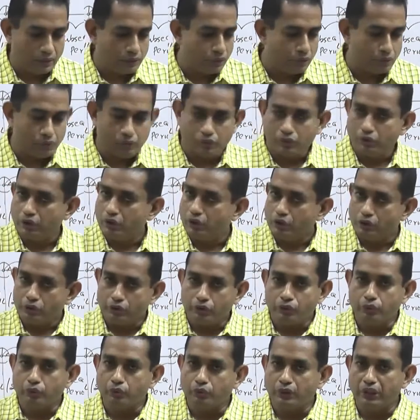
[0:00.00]
So,
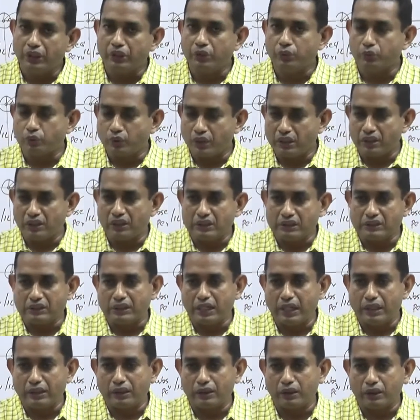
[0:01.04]
you need to understand